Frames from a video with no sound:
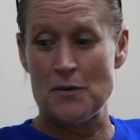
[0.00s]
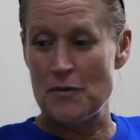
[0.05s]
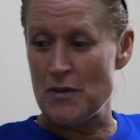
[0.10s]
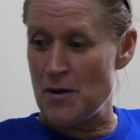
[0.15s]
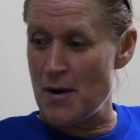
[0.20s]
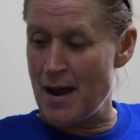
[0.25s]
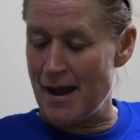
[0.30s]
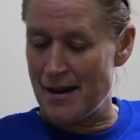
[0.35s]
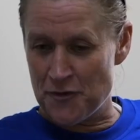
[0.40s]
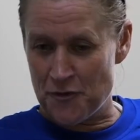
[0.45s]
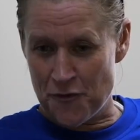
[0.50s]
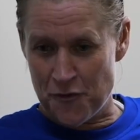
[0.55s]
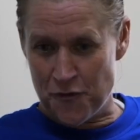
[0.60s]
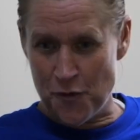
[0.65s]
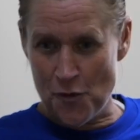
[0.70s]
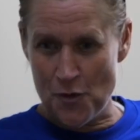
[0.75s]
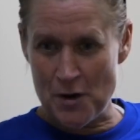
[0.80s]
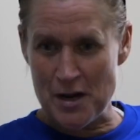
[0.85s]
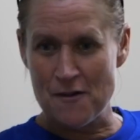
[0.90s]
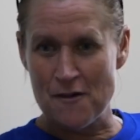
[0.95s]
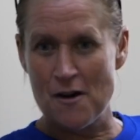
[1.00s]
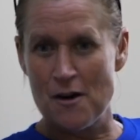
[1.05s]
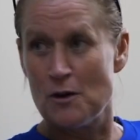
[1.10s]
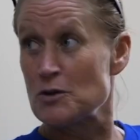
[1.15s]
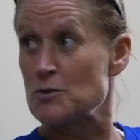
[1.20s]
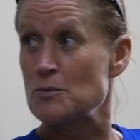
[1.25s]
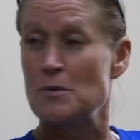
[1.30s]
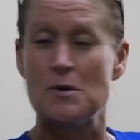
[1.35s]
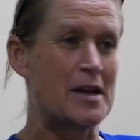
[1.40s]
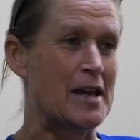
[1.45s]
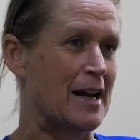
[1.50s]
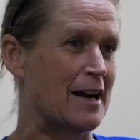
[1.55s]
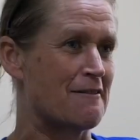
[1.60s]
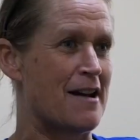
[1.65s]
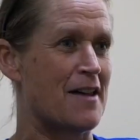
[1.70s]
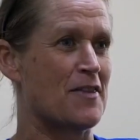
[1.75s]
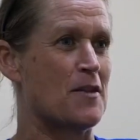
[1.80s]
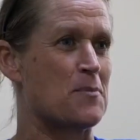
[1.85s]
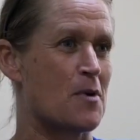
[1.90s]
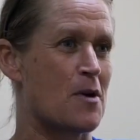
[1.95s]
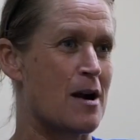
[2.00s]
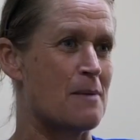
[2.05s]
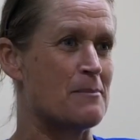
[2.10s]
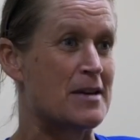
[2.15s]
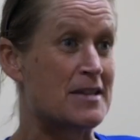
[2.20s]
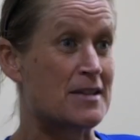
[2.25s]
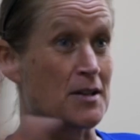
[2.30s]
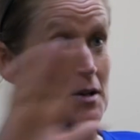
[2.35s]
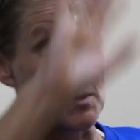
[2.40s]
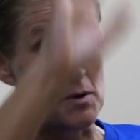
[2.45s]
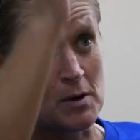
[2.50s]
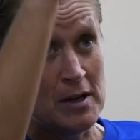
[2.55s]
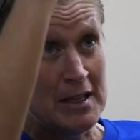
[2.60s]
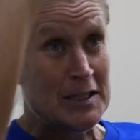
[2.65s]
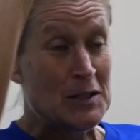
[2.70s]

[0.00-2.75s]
You had 4-year-olds walking around the primary school,